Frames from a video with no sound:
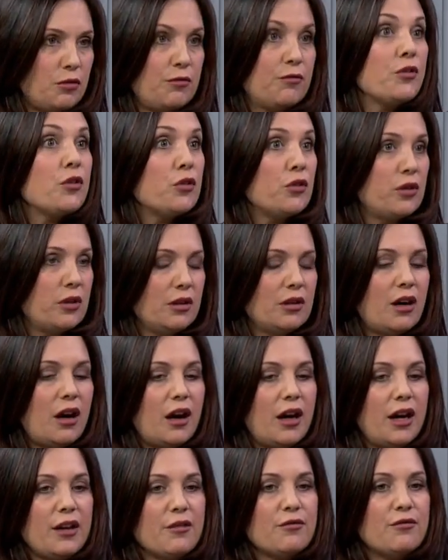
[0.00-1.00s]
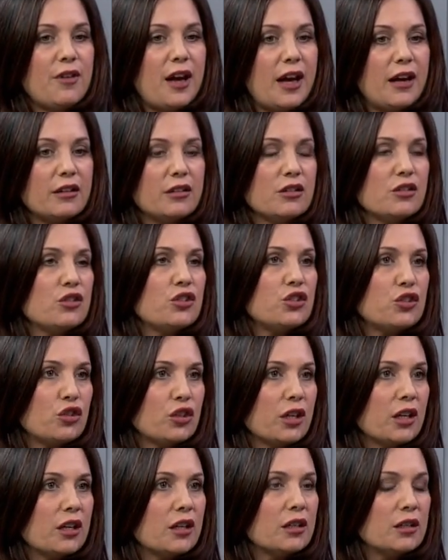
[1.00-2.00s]
food high in fat,
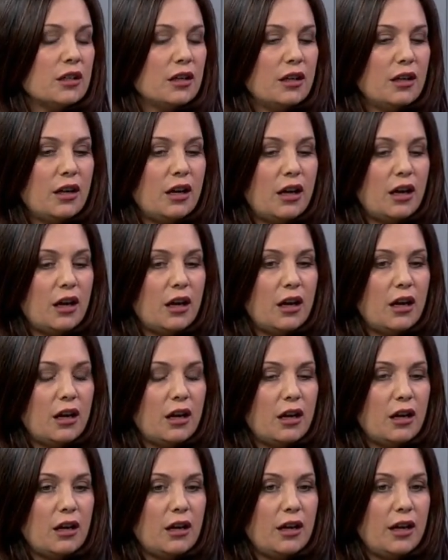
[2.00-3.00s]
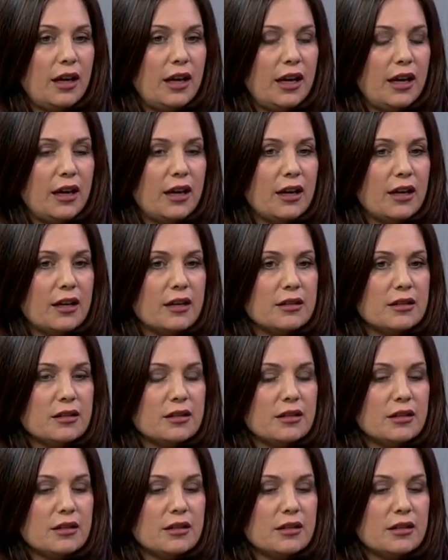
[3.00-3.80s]
sugar, and